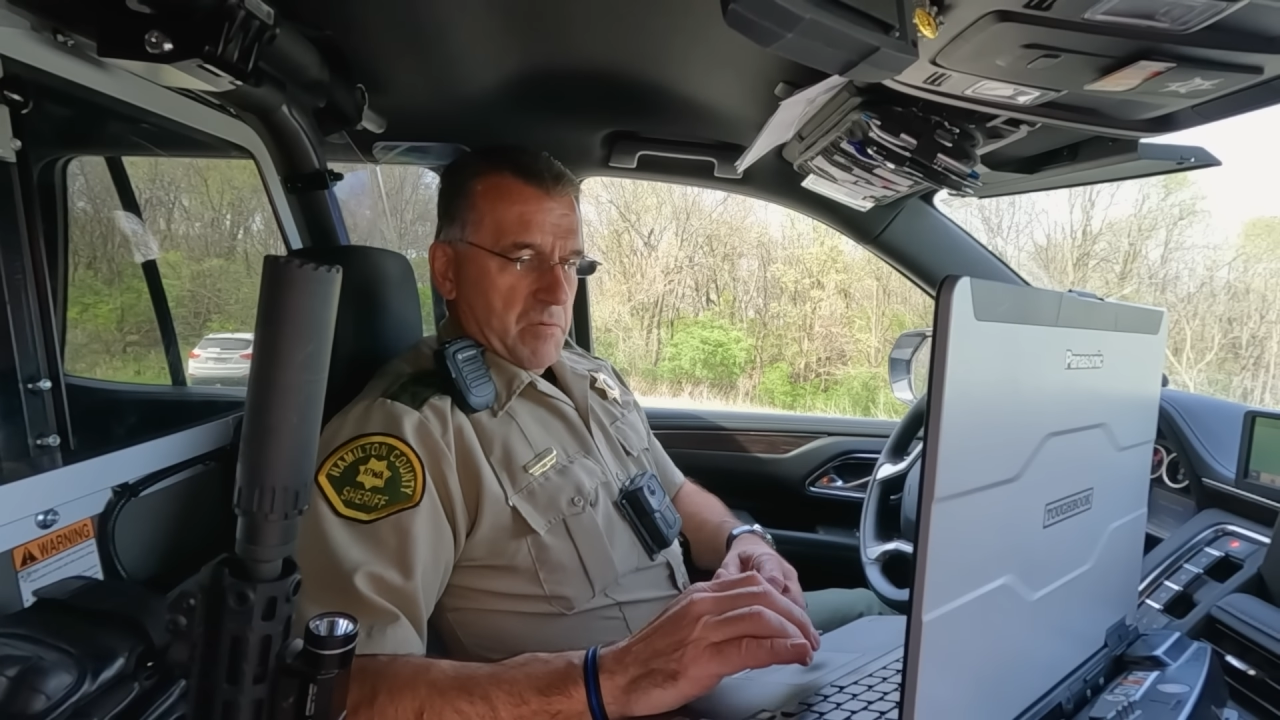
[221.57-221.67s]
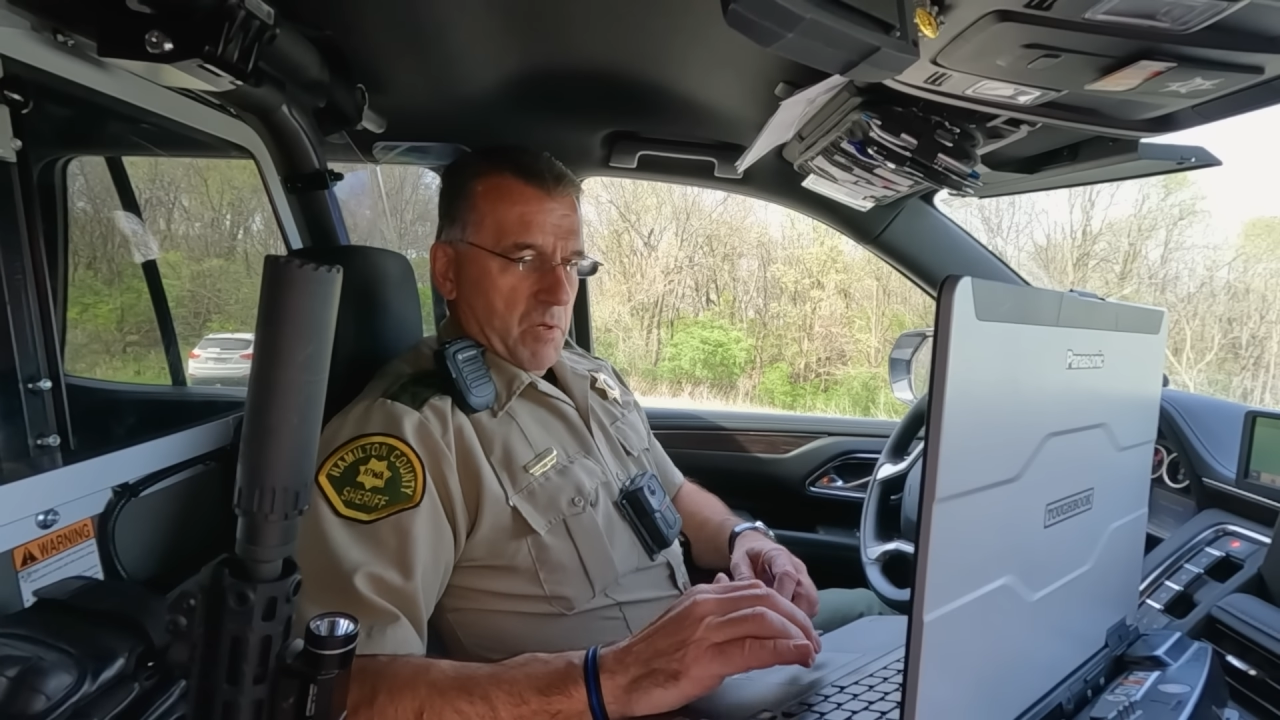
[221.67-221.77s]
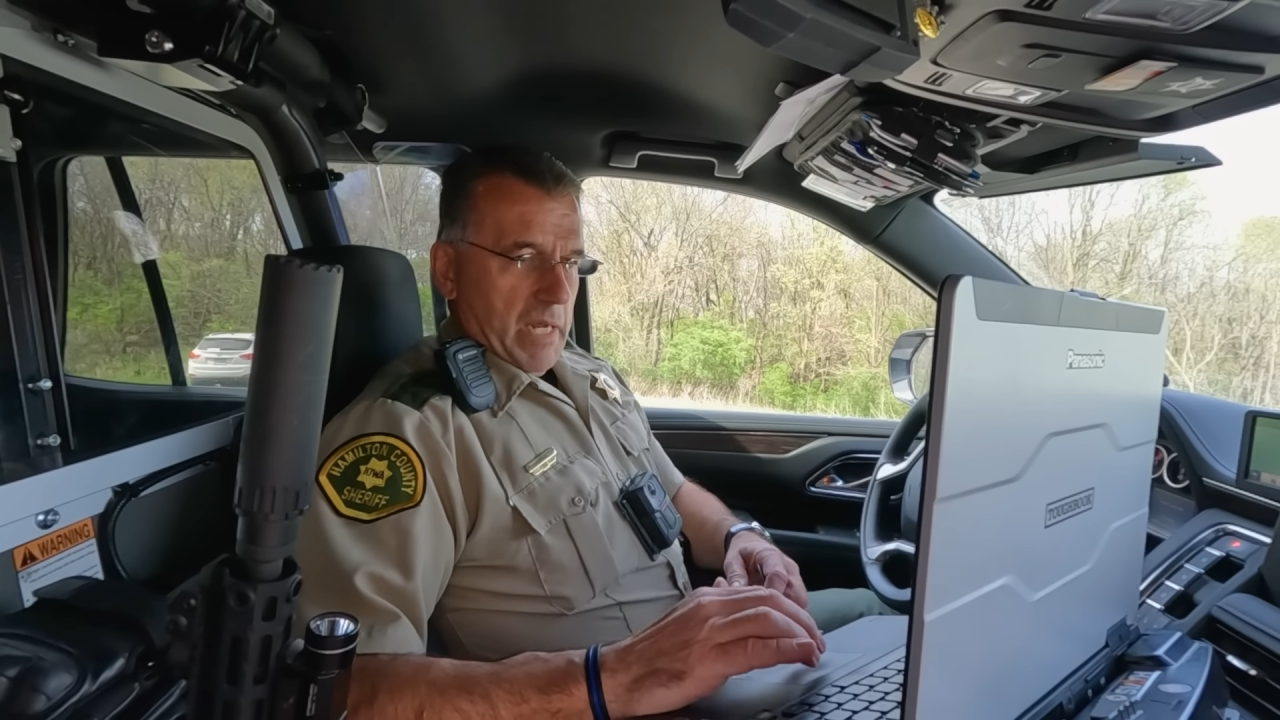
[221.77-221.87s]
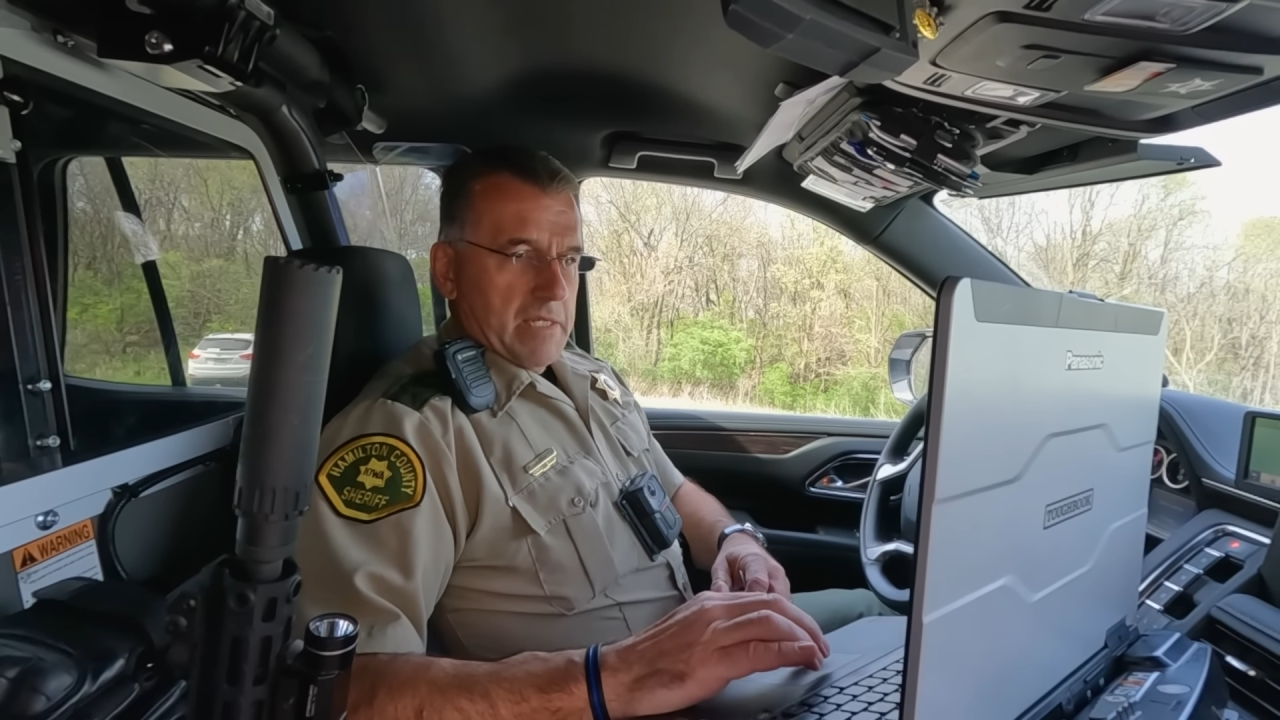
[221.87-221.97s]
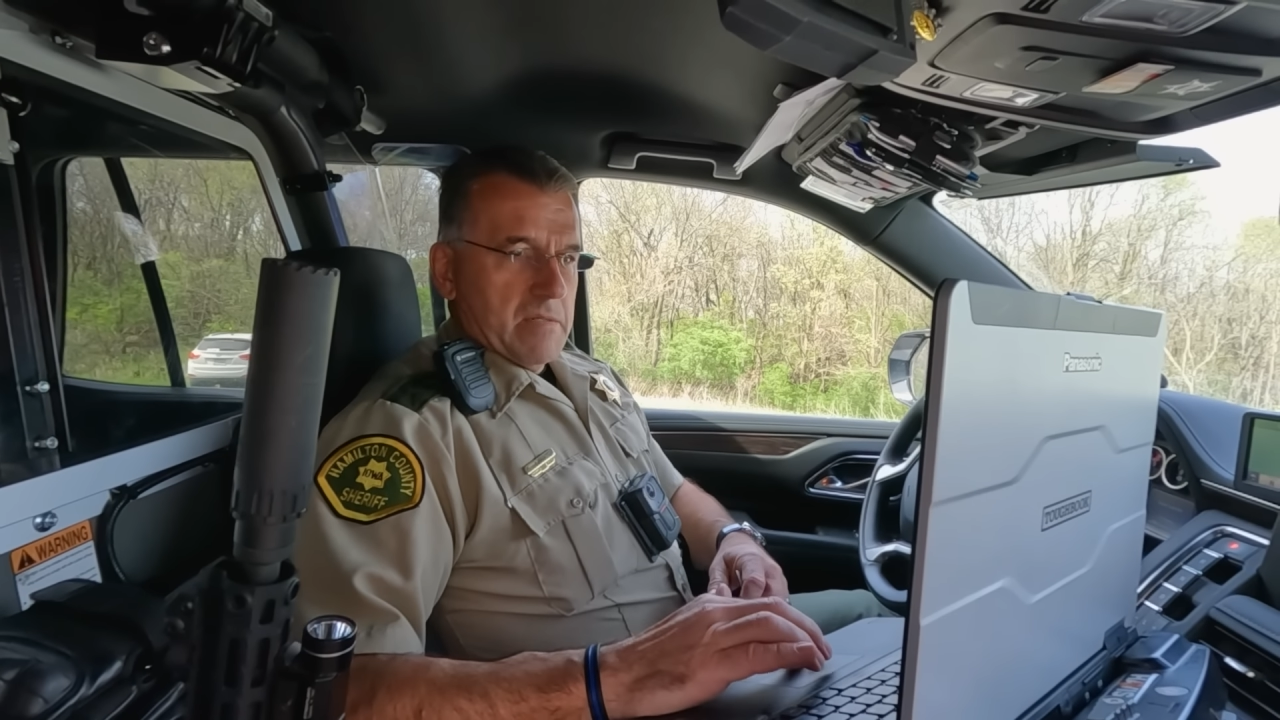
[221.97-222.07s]

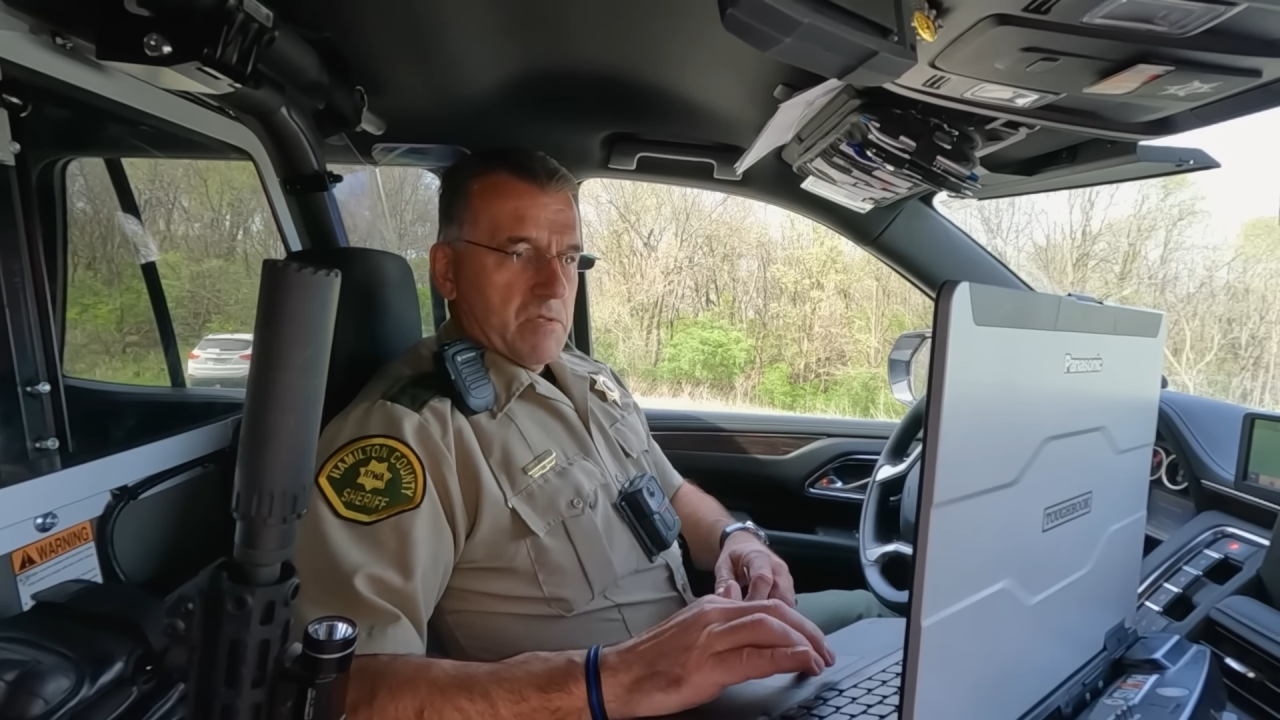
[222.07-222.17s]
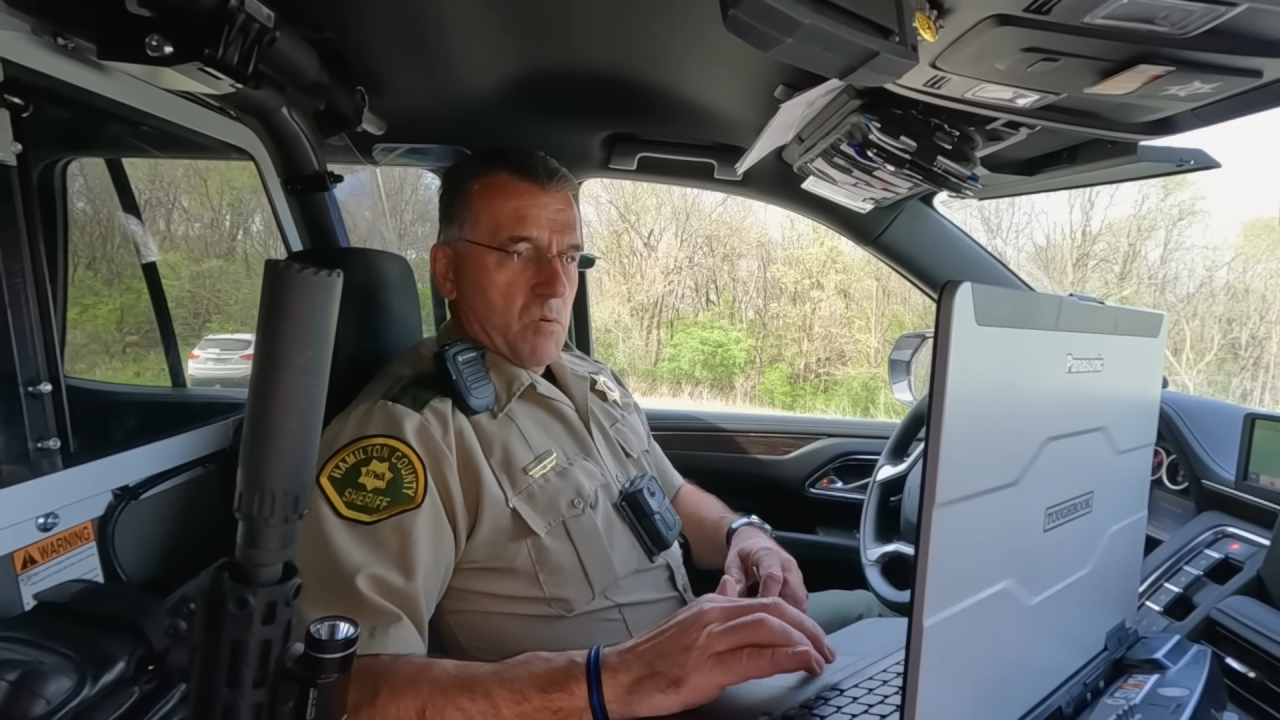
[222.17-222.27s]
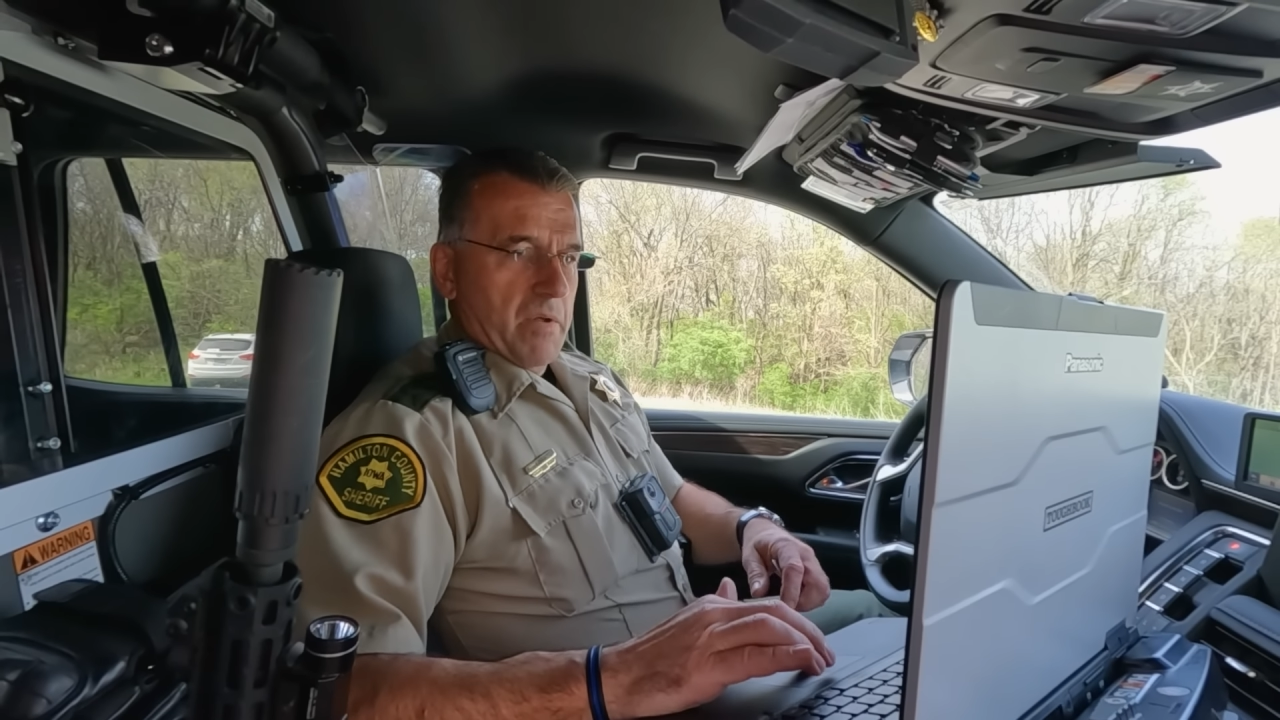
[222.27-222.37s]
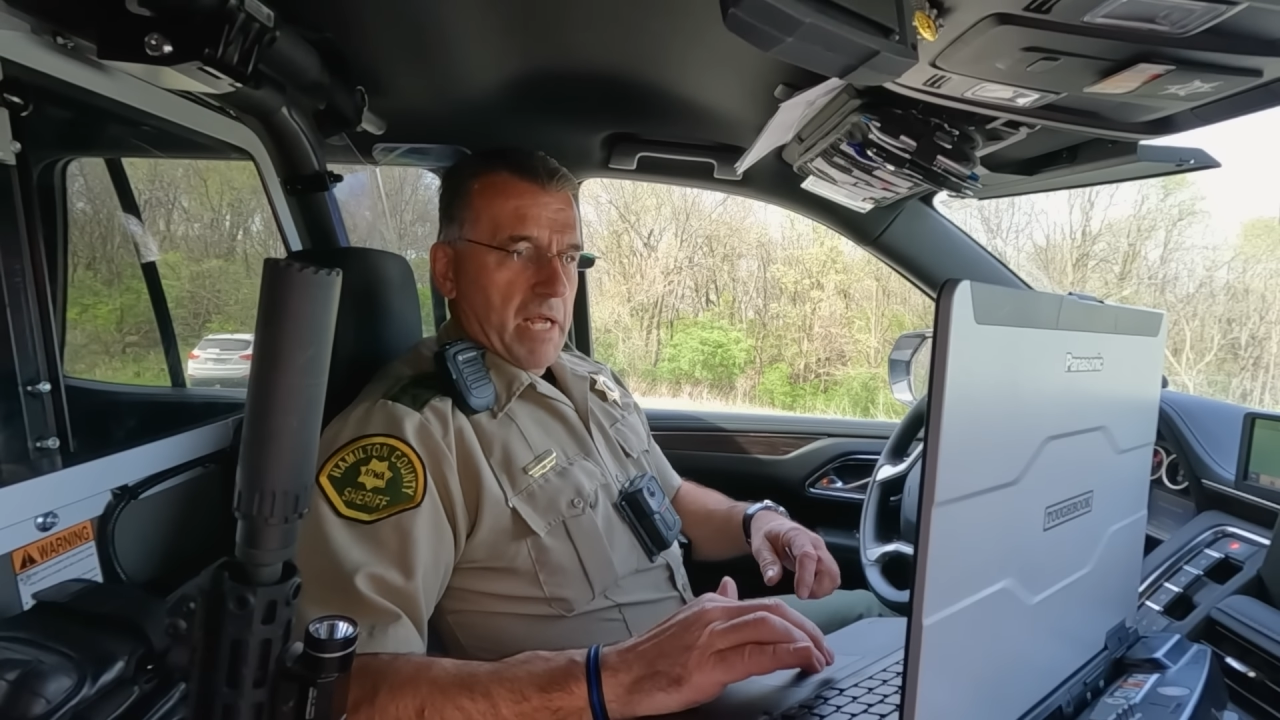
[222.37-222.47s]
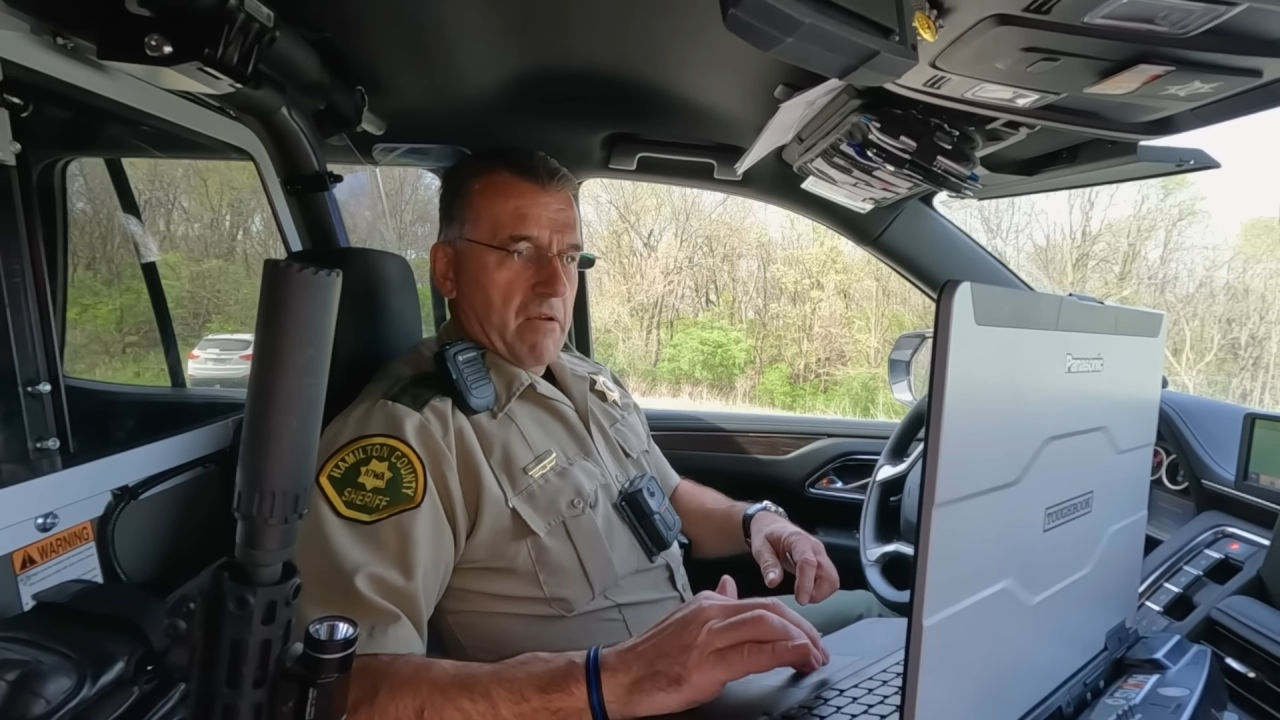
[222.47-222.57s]
realized she was going